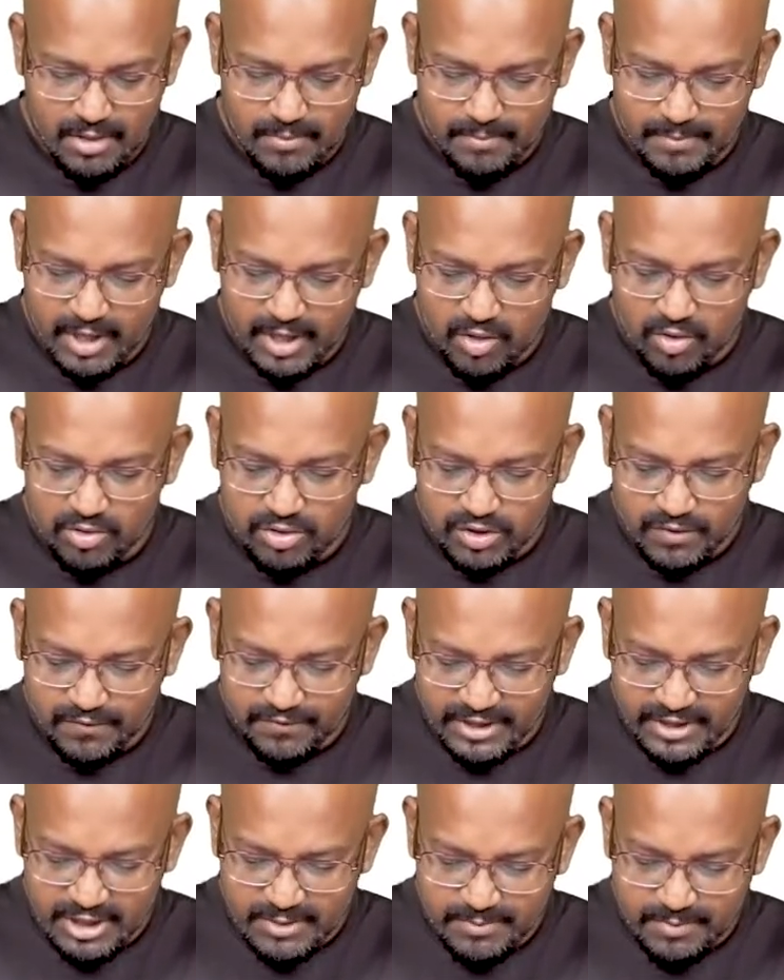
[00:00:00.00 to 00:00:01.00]
Because
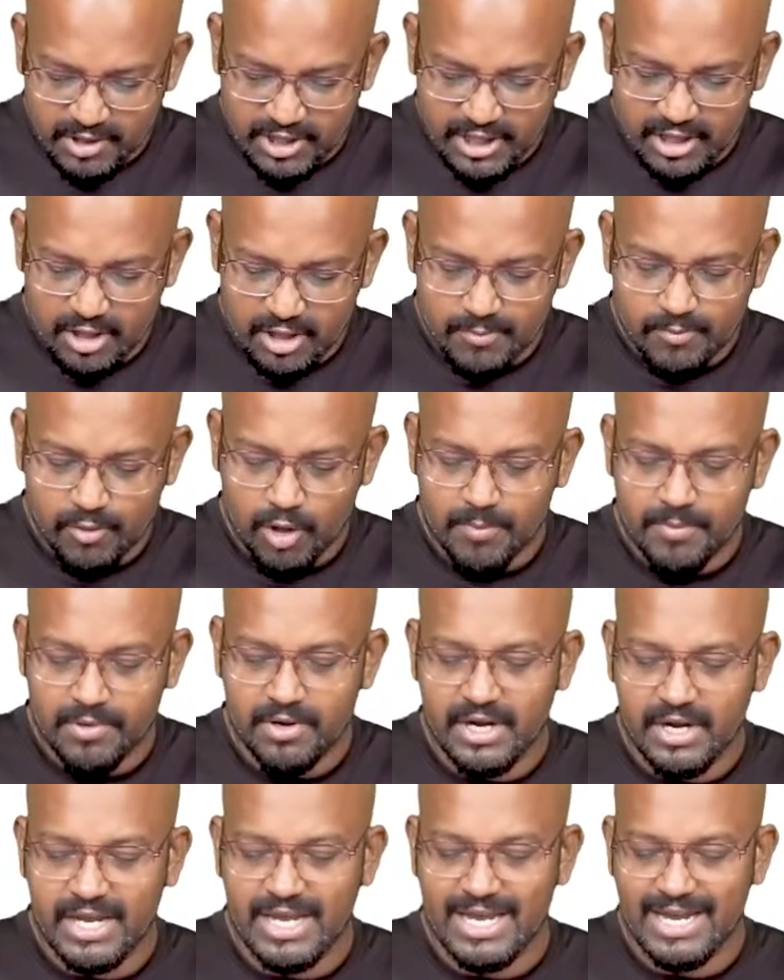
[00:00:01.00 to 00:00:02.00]
of this particular
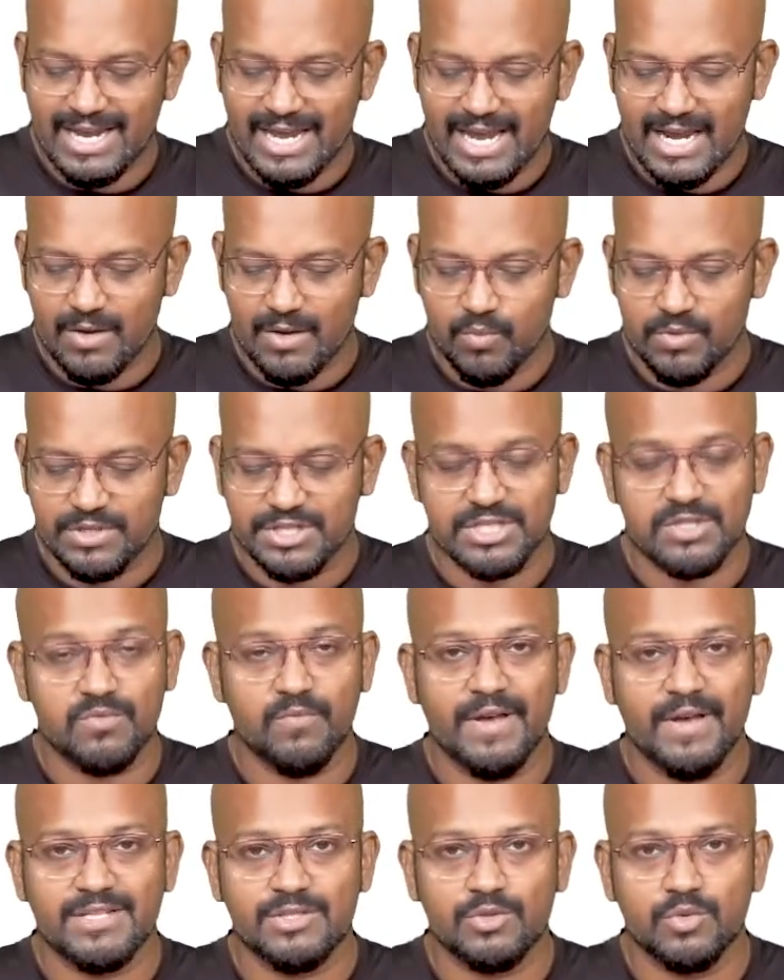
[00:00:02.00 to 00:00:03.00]
property again, which is
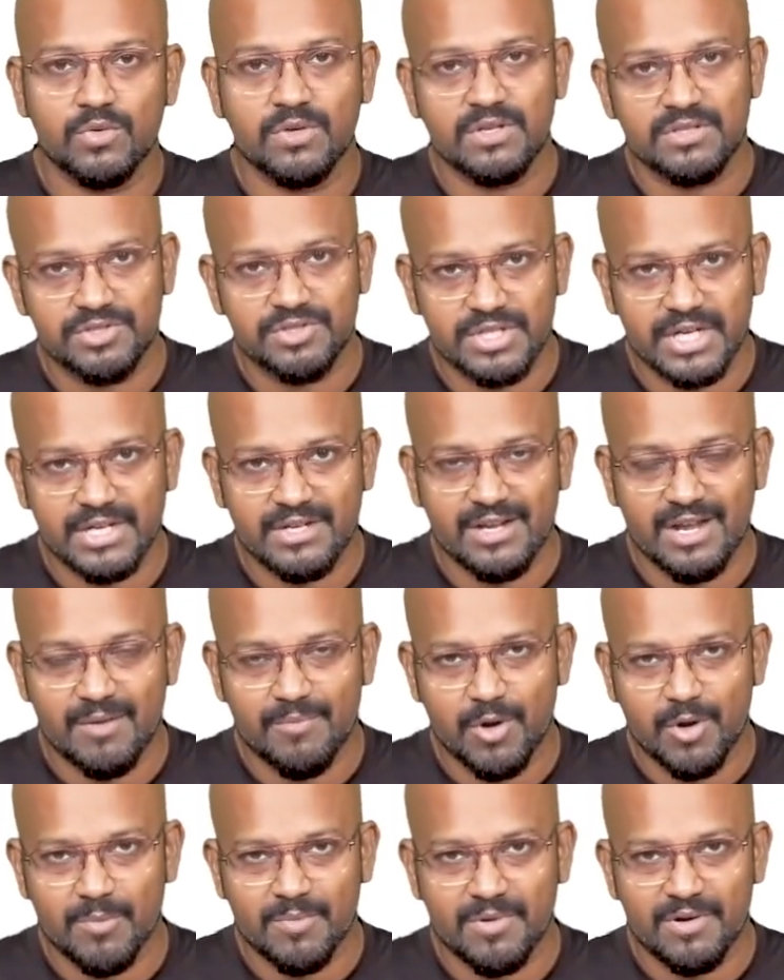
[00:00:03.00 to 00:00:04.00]
vasoconstrictor
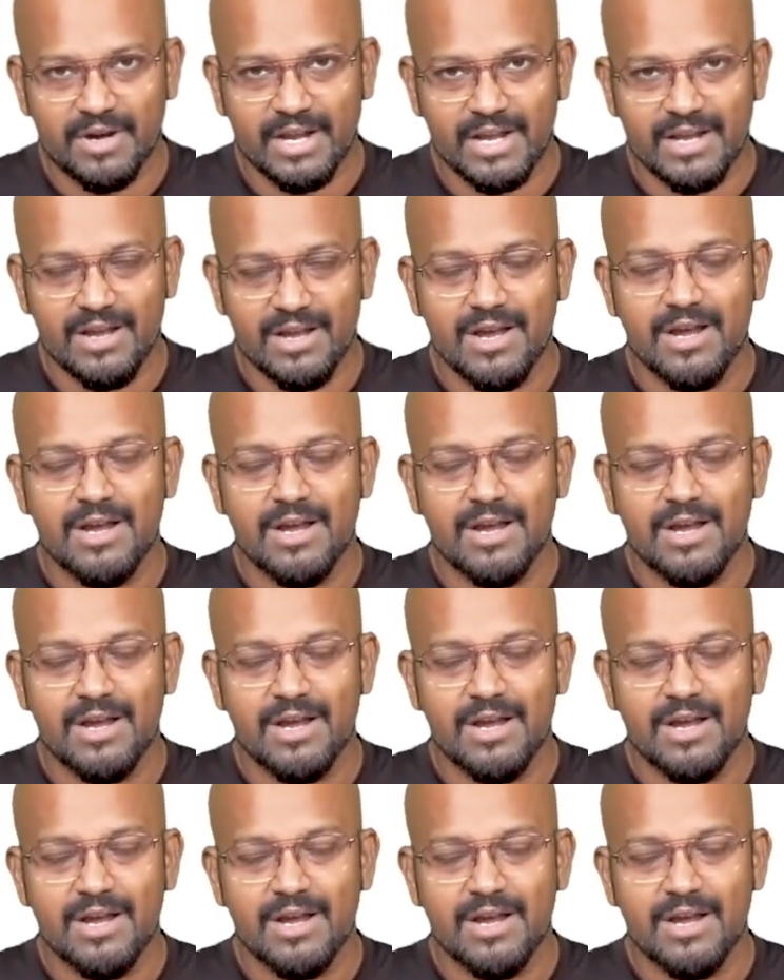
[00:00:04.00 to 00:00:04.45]
property.